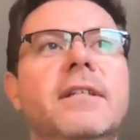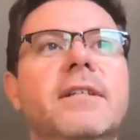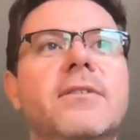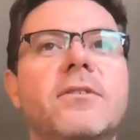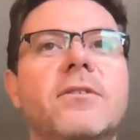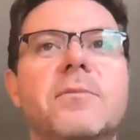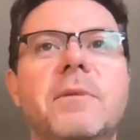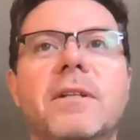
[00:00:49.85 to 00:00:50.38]
So
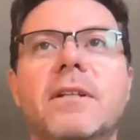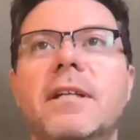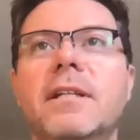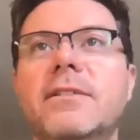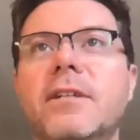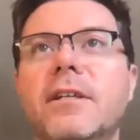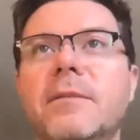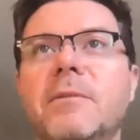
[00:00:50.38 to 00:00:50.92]
I spend a lot of
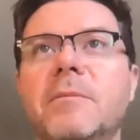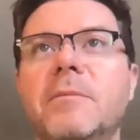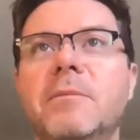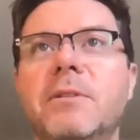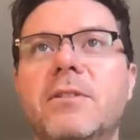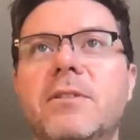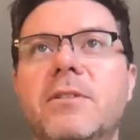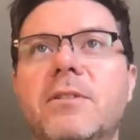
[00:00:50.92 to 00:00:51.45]
time on
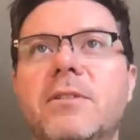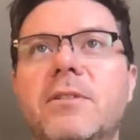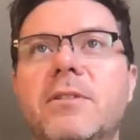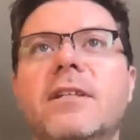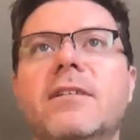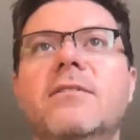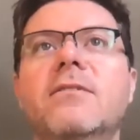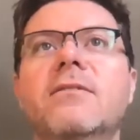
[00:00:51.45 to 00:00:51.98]
beaches and
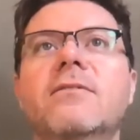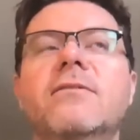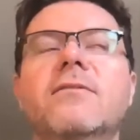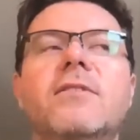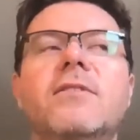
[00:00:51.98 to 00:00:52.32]
sand dunes.